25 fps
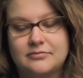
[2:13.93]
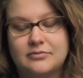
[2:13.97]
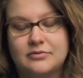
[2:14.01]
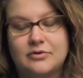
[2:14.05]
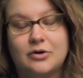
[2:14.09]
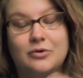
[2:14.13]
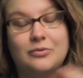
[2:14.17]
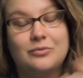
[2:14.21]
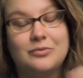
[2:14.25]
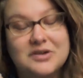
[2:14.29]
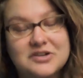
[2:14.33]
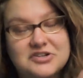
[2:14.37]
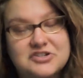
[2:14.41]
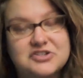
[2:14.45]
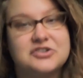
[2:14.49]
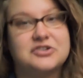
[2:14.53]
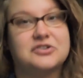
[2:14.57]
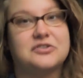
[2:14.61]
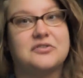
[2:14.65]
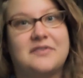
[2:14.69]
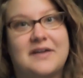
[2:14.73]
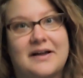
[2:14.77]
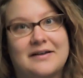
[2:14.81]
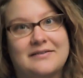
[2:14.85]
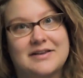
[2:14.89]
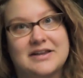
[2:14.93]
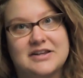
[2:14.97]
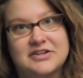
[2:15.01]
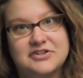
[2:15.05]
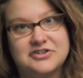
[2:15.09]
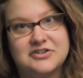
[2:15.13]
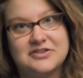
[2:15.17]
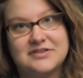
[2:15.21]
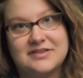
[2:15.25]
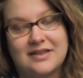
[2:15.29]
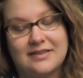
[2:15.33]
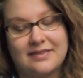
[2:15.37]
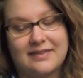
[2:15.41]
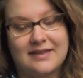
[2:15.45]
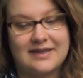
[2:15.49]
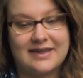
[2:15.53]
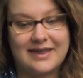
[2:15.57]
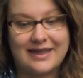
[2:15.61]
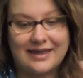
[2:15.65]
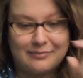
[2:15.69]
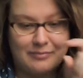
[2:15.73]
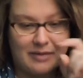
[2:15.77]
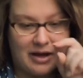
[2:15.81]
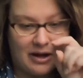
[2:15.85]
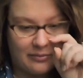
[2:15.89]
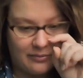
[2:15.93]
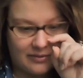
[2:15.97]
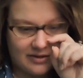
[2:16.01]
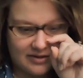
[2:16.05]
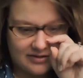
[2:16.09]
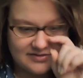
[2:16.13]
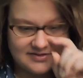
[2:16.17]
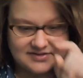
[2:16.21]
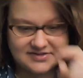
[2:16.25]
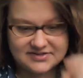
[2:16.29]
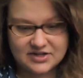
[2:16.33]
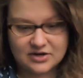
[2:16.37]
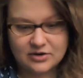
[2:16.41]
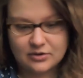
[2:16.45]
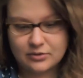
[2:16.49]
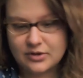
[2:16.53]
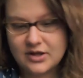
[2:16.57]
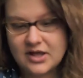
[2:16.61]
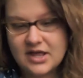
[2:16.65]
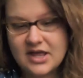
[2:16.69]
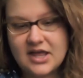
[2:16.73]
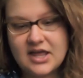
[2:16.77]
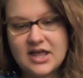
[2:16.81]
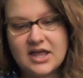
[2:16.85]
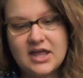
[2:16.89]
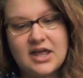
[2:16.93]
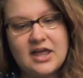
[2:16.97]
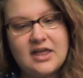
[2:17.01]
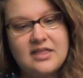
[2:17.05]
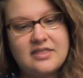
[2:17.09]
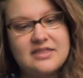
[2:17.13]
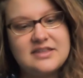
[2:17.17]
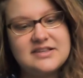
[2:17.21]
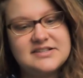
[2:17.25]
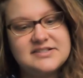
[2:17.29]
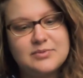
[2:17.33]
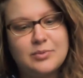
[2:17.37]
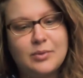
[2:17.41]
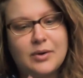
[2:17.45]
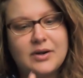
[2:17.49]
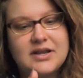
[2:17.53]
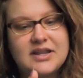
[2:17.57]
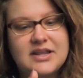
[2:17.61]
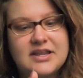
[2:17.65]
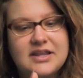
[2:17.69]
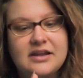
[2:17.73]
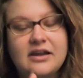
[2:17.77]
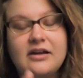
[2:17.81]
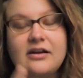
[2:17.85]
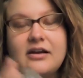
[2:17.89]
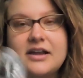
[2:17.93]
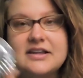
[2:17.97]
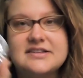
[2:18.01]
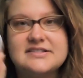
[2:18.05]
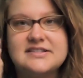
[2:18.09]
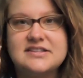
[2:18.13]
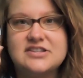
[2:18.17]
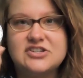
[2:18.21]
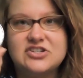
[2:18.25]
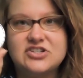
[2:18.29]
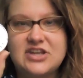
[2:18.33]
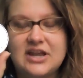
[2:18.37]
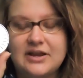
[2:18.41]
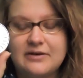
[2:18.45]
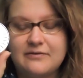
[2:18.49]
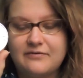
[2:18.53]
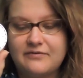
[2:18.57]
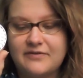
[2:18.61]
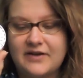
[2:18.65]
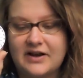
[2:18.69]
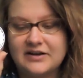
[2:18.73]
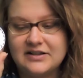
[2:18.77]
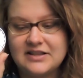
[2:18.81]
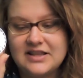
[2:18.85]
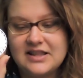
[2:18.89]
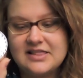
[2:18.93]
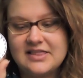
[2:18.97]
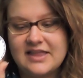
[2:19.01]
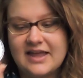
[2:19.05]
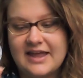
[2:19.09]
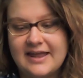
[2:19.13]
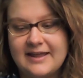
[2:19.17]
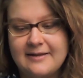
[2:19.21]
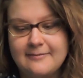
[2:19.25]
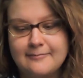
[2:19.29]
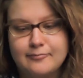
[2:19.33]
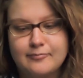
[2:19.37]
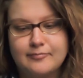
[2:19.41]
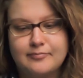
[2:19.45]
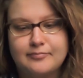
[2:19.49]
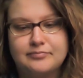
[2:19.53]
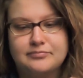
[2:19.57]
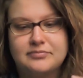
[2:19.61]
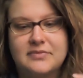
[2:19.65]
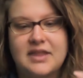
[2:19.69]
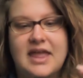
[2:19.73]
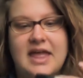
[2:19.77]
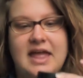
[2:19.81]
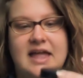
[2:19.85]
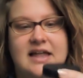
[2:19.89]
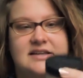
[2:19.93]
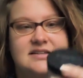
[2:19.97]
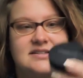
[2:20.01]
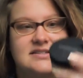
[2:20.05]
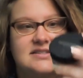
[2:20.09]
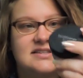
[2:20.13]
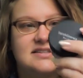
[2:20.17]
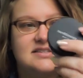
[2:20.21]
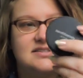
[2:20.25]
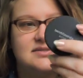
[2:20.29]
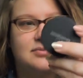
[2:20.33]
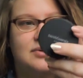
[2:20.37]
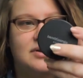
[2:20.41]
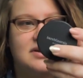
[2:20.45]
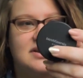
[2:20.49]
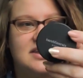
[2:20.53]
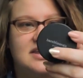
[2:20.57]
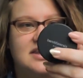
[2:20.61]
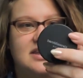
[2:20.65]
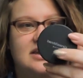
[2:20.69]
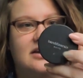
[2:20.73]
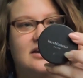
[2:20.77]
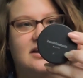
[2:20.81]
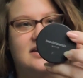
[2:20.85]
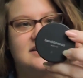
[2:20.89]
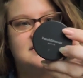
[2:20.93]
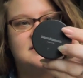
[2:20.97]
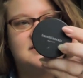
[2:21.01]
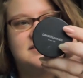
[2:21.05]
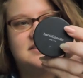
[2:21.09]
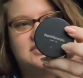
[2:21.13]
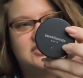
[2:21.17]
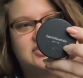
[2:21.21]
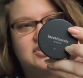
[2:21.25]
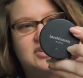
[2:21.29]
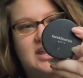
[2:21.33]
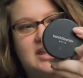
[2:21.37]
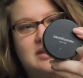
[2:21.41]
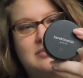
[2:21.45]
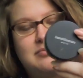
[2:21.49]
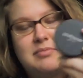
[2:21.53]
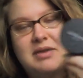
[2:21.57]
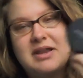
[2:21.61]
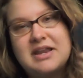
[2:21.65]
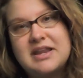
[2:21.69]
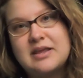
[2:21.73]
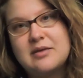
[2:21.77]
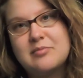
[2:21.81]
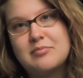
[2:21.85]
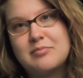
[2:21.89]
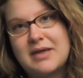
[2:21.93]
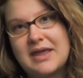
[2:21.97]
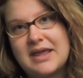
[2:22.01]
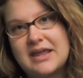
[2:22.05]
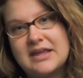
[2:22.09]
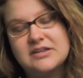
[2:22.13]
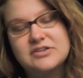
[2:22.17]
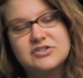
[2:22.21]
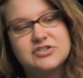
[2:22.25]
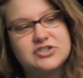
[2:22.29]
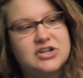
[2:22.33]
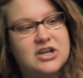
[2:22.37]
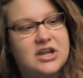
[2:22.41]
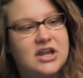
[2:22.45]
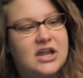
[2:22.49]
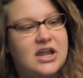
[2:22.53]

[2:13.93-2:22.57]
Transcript: original foundation that they came out with. So this one here is in the shade Fairly Light, and this one here is in the shade Medium Beige.